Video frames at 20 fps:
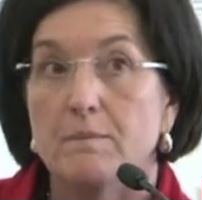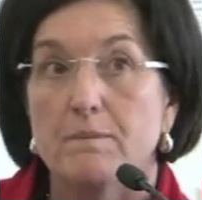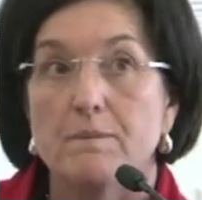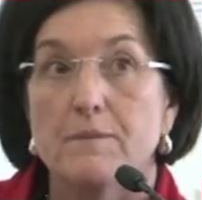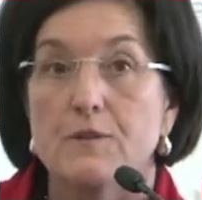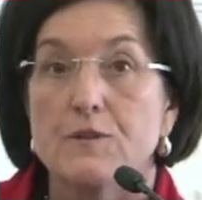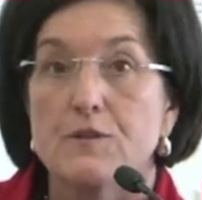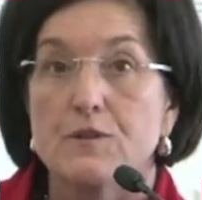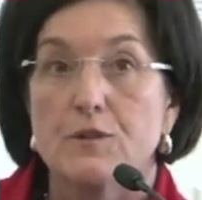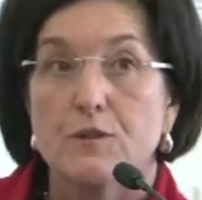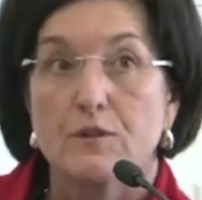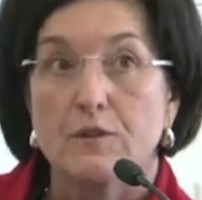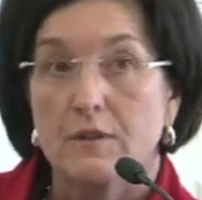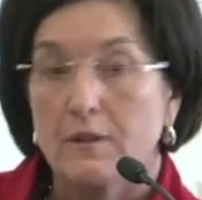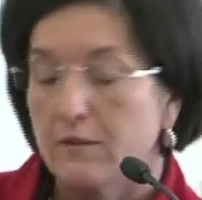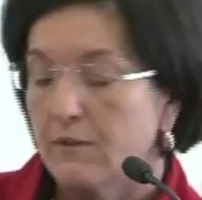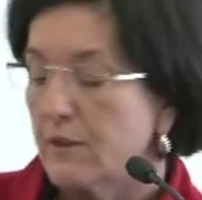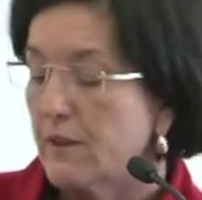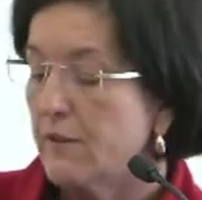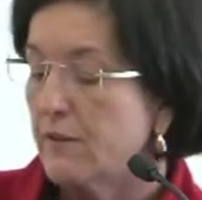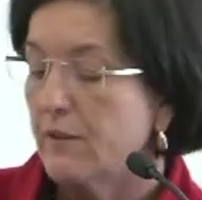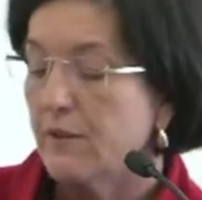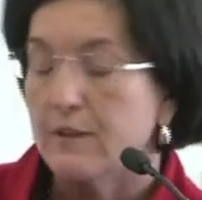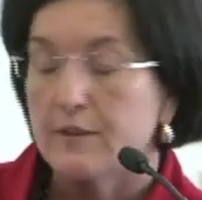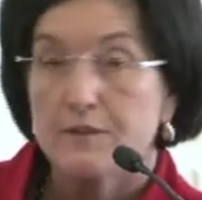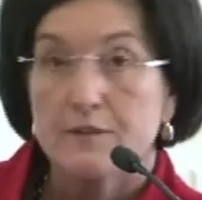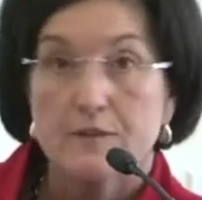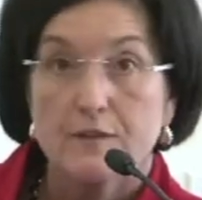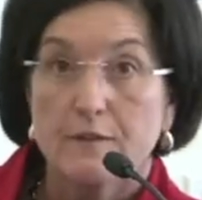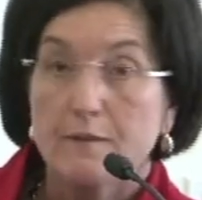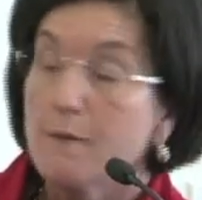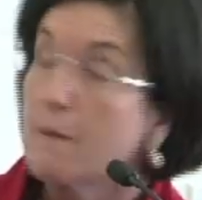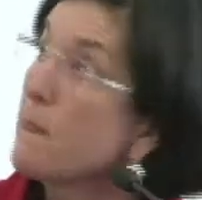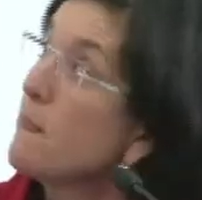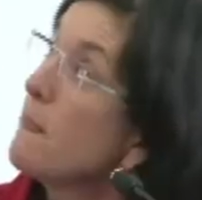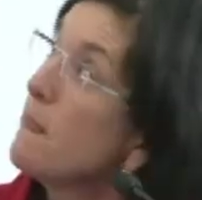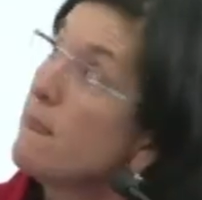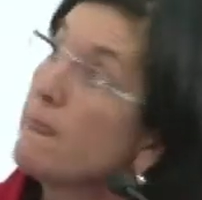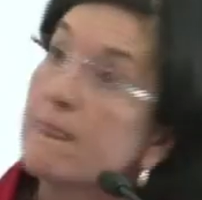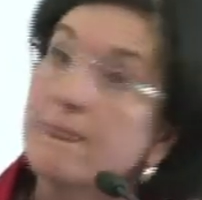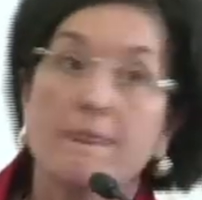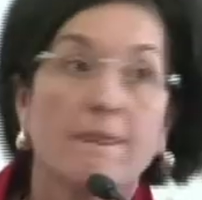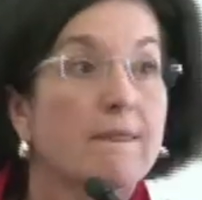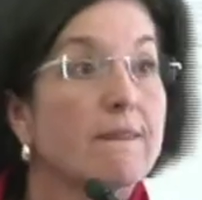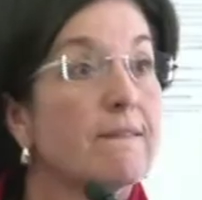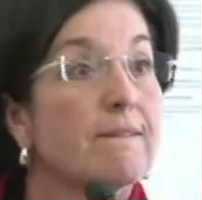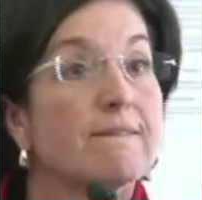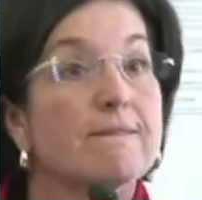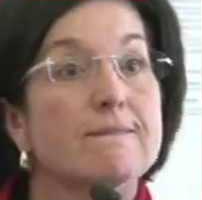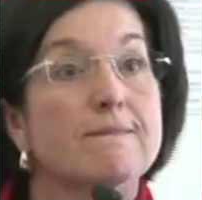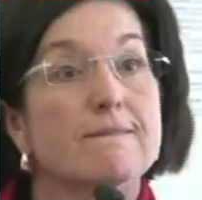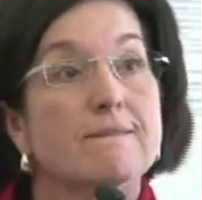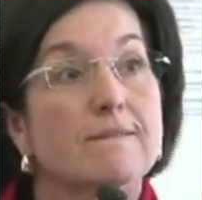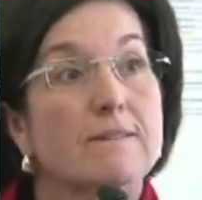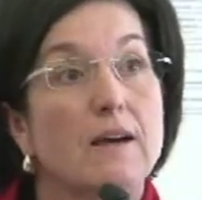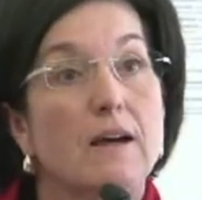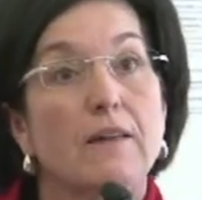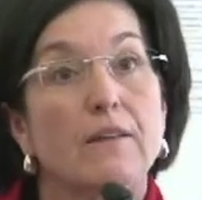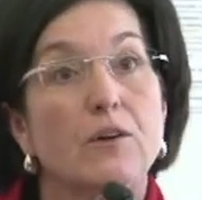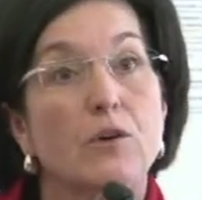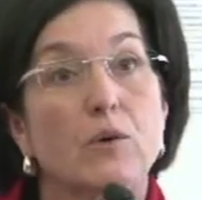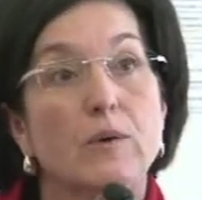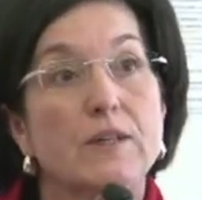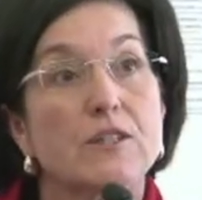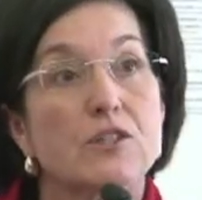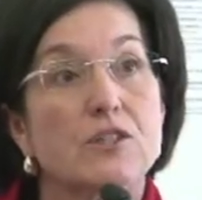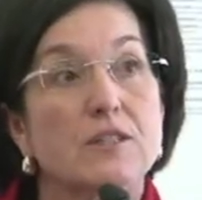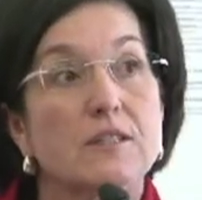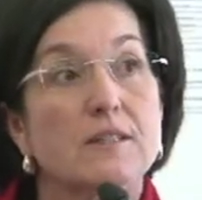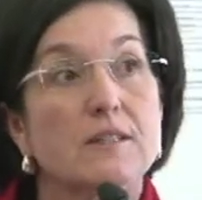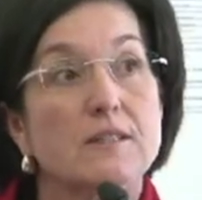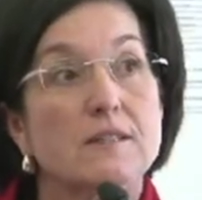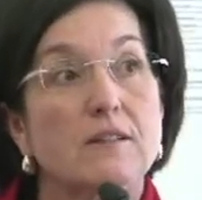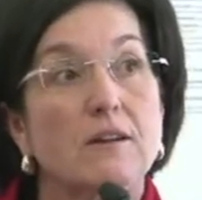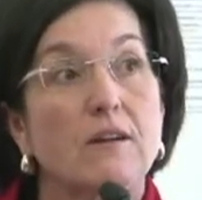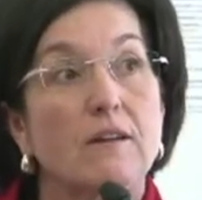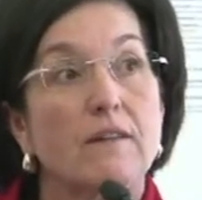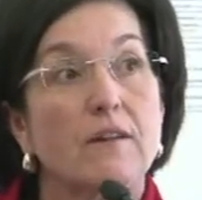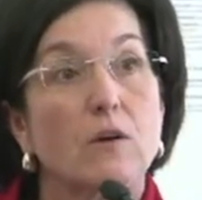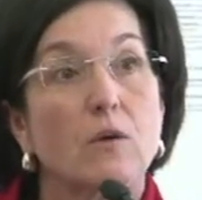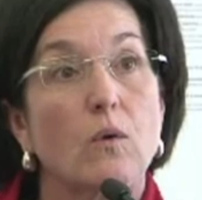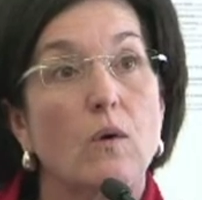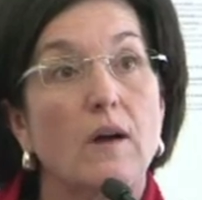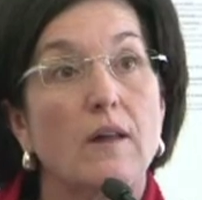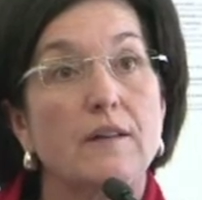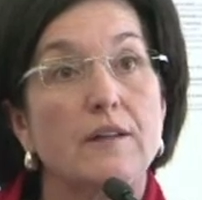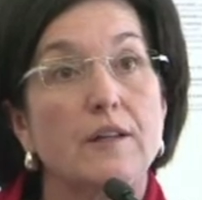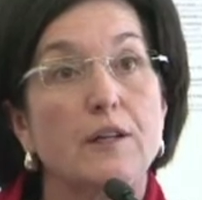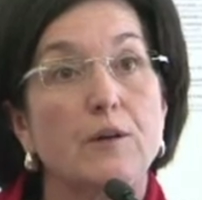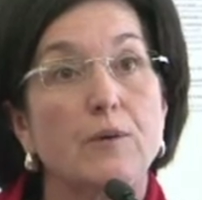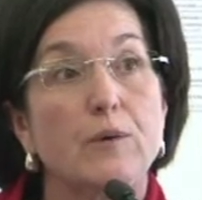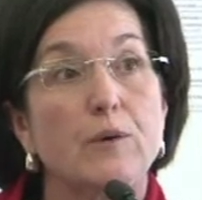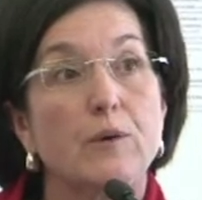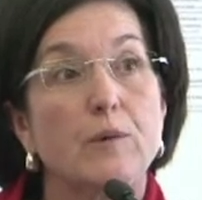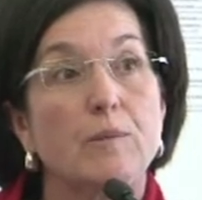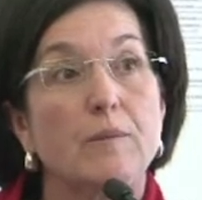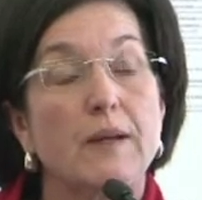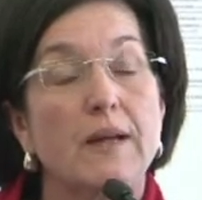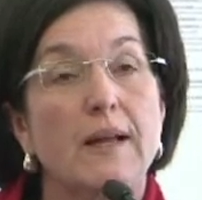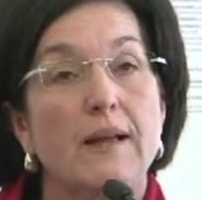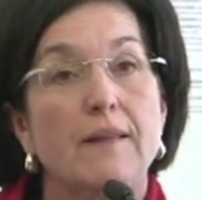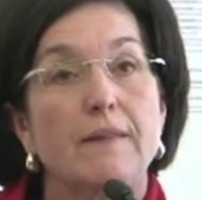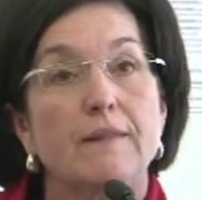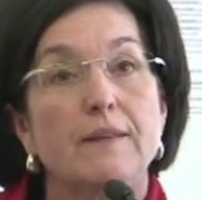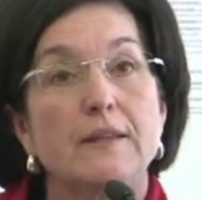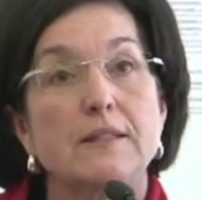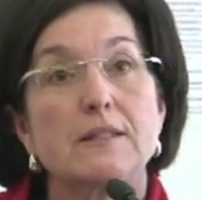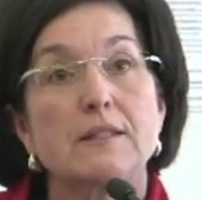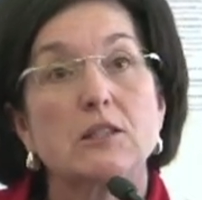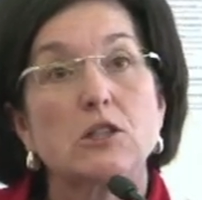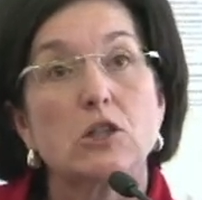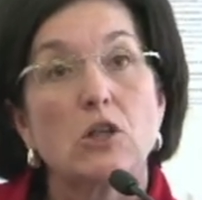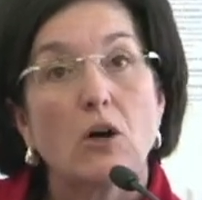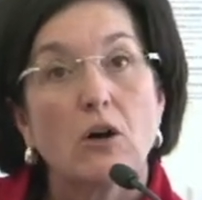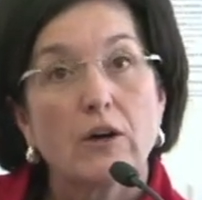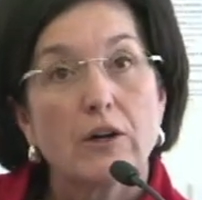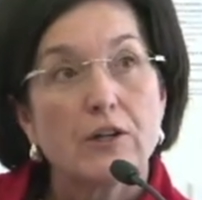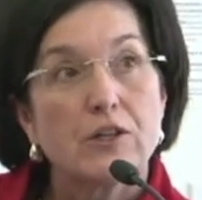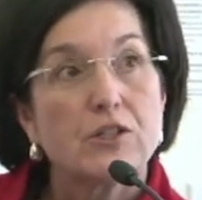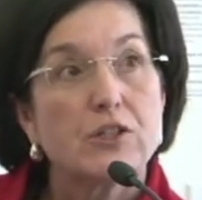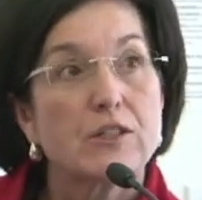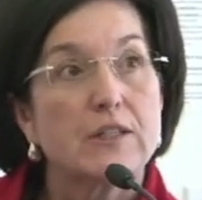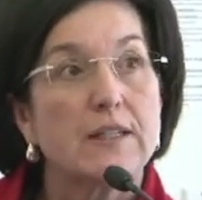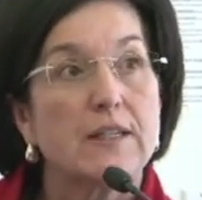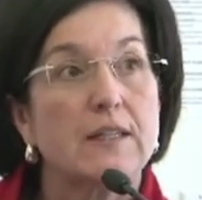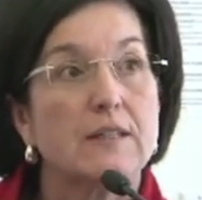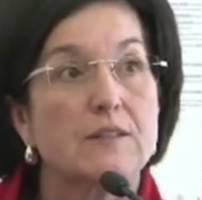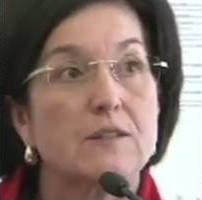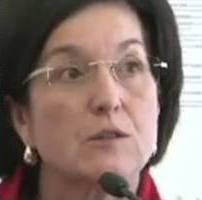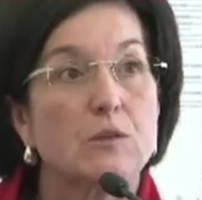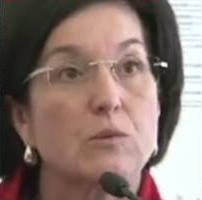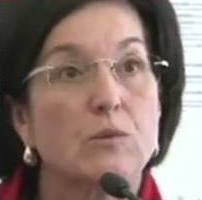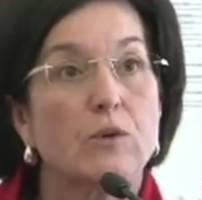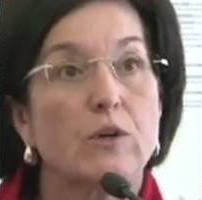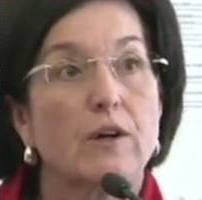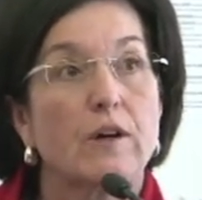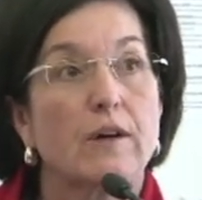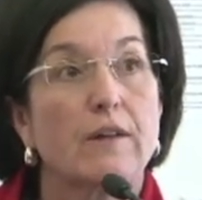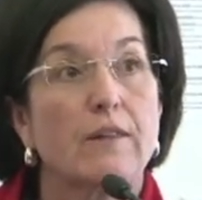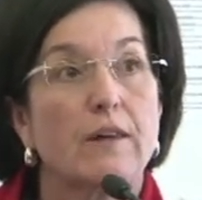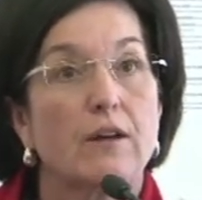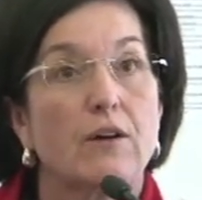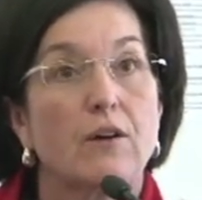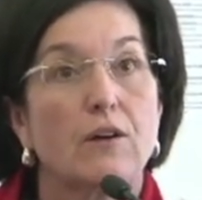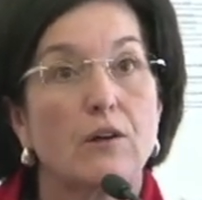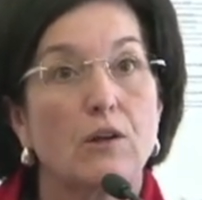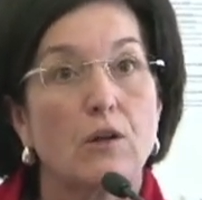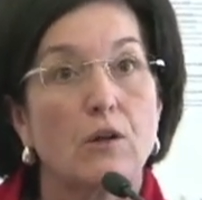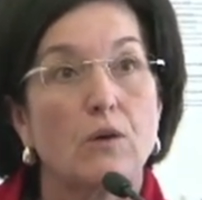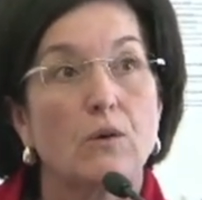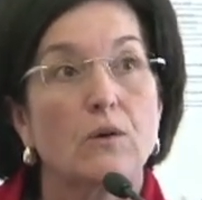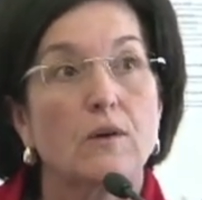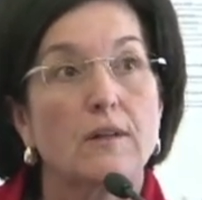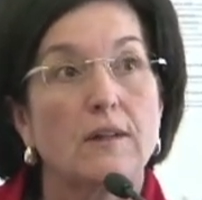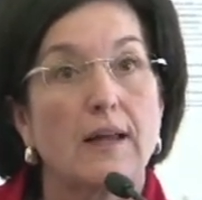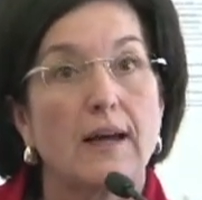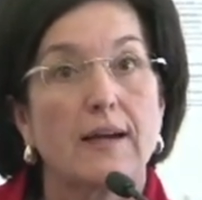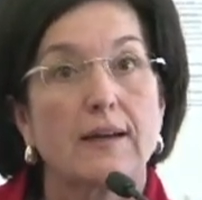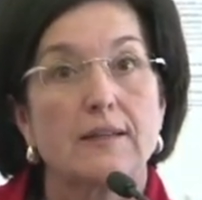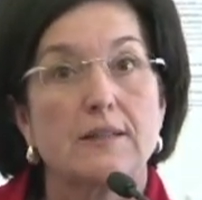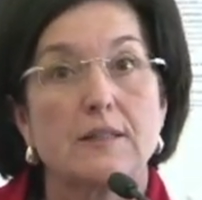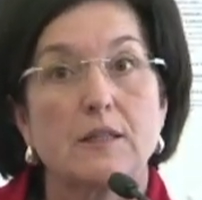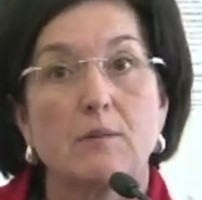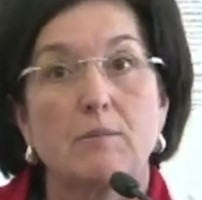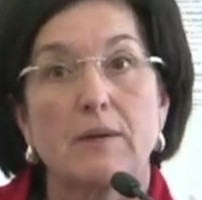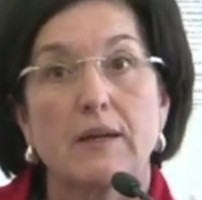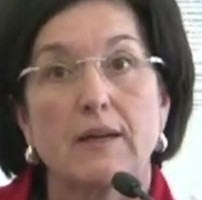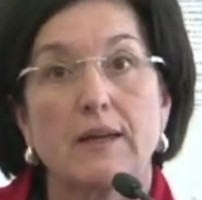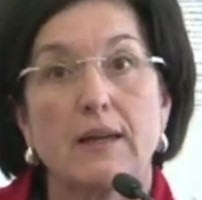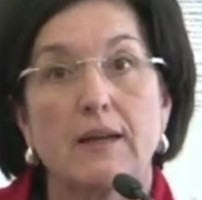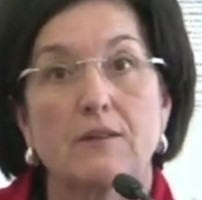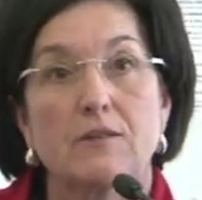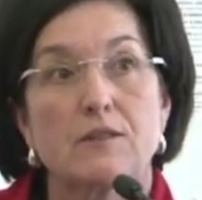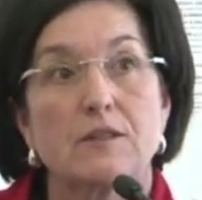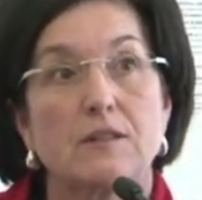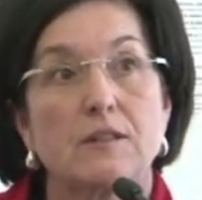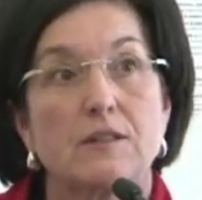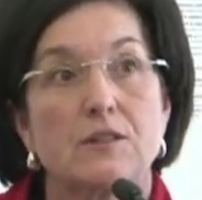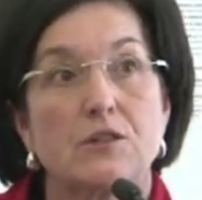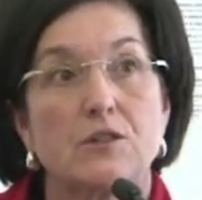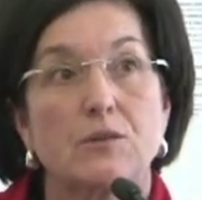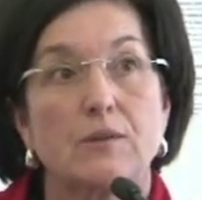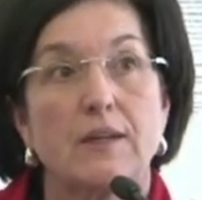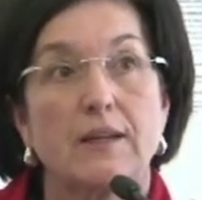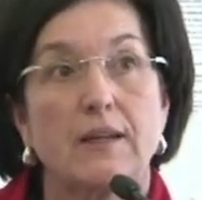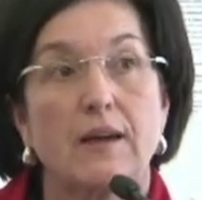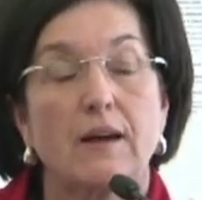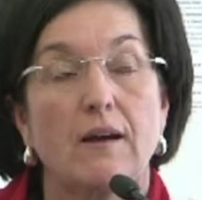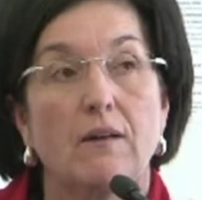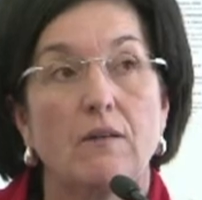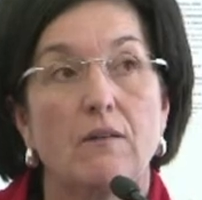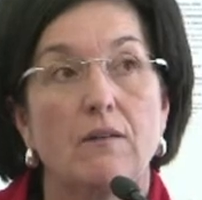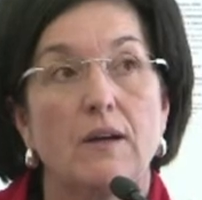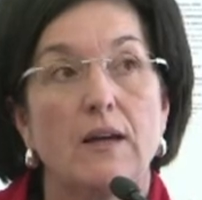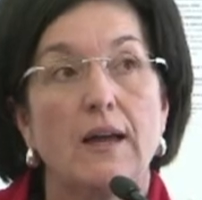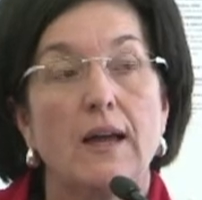circle of governance. Other questions on the quality group? This largely is the work that our local academic council is doing now.